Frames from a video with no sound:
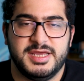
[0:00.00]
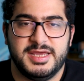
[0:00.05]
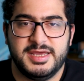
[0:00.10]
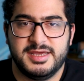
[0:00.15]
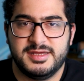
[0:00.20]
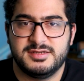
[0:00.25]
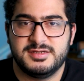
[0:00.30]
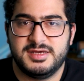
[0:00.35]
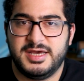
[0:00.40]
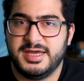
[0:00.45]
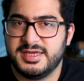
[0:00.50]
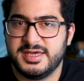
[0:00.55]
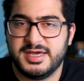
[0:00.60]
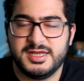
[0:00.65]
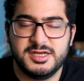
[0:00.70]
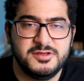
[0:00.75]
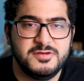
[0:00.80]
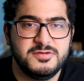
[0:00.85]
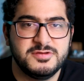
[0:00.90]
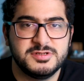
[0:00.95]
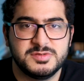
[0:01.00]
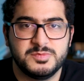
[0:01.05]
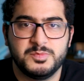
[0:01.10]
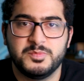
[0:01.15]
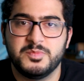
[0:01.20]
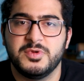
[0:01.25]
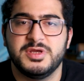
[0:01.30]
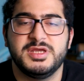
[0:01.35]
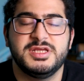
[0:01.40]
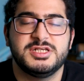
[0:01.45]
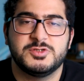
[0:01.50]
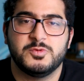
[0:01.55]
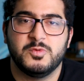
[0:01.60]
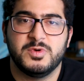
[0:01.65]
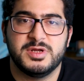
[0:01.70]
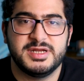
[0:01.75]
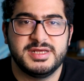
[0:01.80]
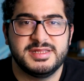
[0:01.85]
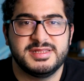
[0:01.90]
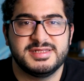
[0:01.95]
And I kind of use each
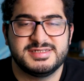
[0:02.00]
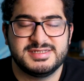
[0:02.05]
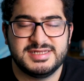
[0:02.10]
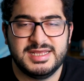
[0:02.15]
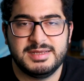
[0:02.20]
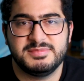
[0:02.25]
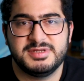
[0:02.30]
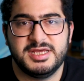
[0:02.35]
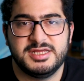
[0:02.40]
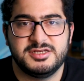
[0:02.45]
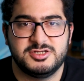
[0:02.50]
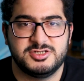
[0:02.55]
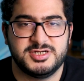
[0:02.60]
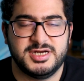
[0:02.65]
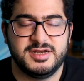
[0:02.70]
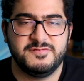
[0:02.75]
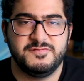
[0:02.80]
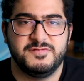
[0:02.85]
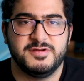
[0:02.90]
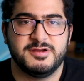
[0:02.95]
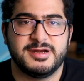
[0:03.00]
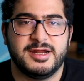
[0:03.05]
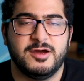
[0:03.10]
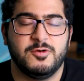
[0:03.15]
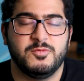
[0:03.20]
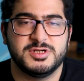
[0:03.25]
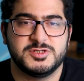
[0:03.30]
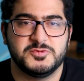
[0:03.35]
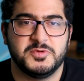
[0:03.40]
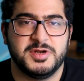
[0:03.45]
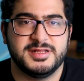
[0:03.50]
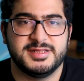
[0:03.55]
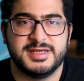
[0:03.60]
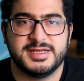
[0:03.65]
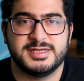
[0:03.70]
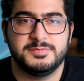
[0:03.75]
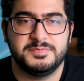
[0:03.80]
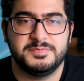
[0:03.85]
one in the same day to try to figure out which one I like